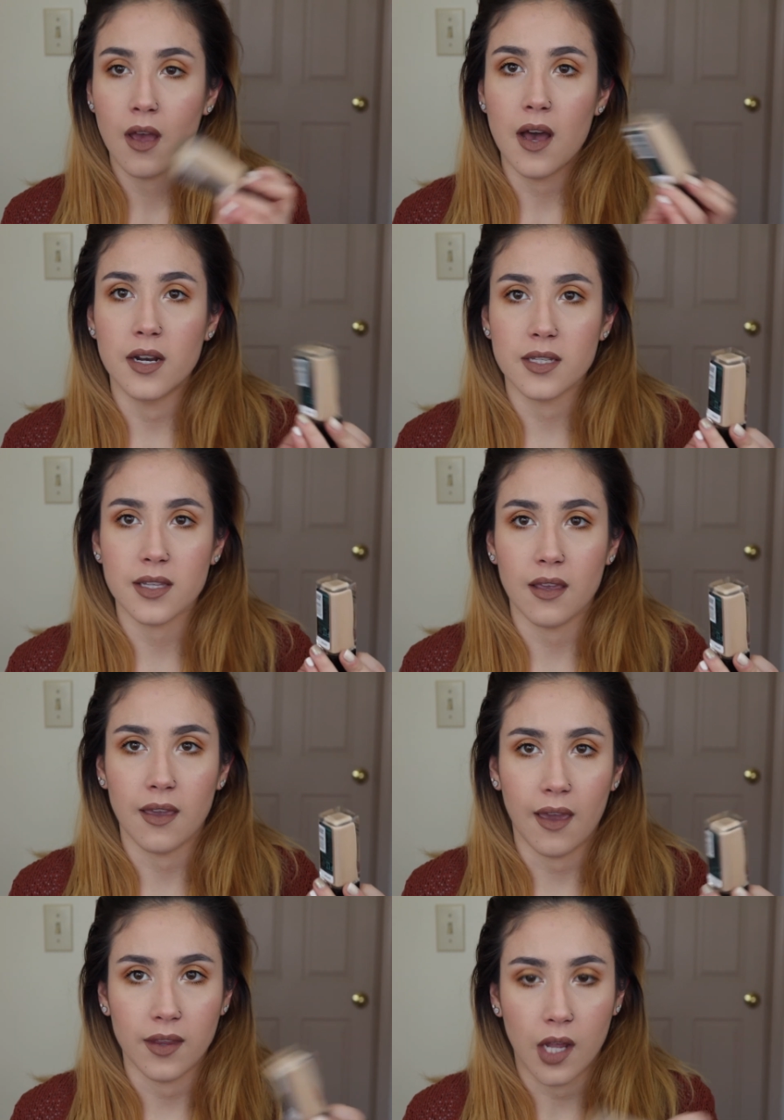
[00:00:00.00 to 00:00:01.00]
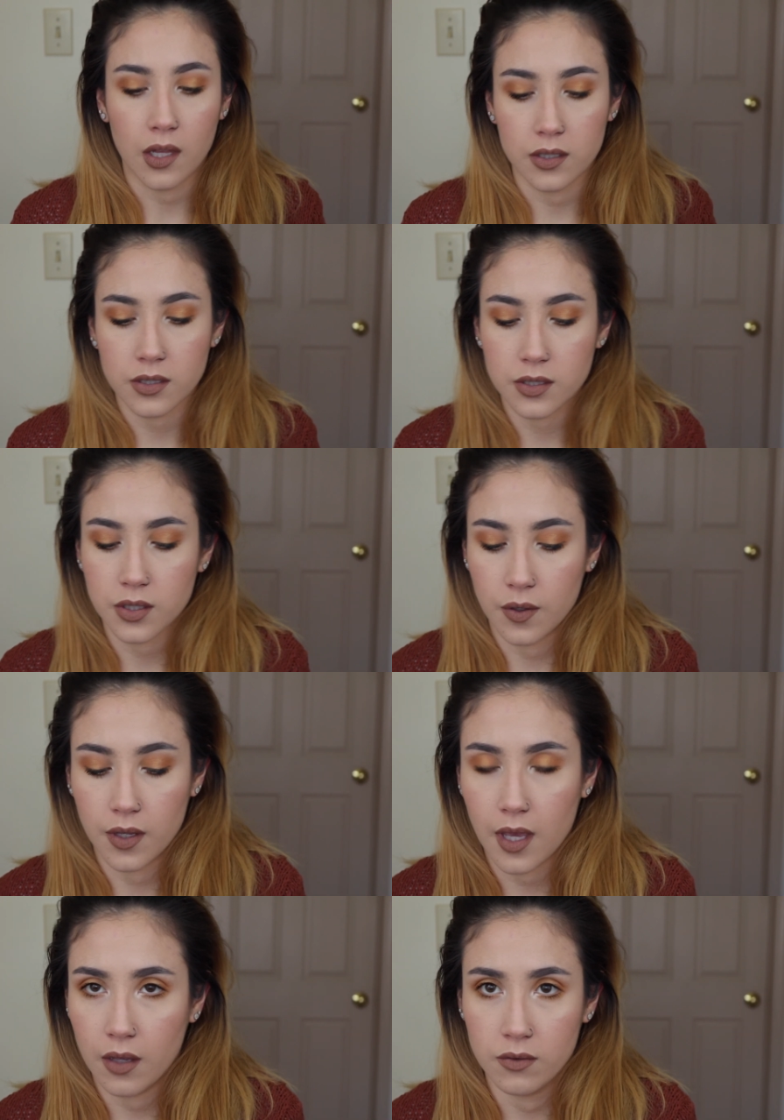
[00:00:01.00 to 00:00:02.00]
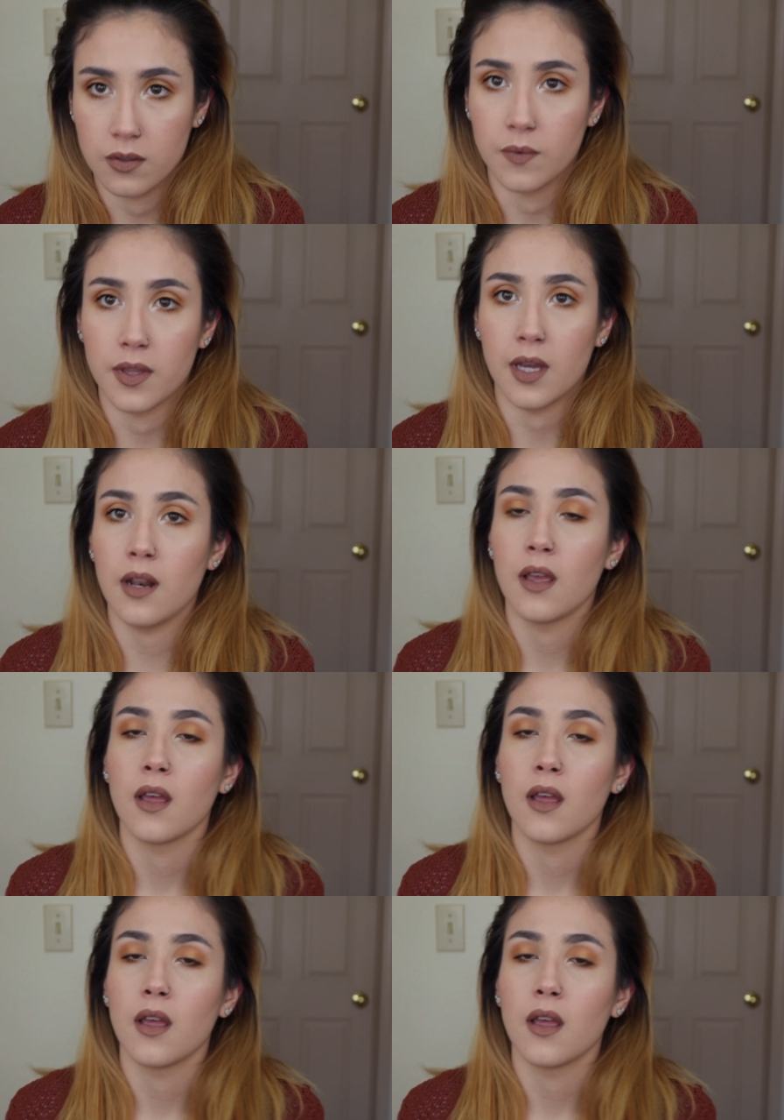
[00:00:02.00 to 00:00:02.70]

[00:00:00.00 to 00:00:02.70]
And it's like $8, so you can't go wrong with that.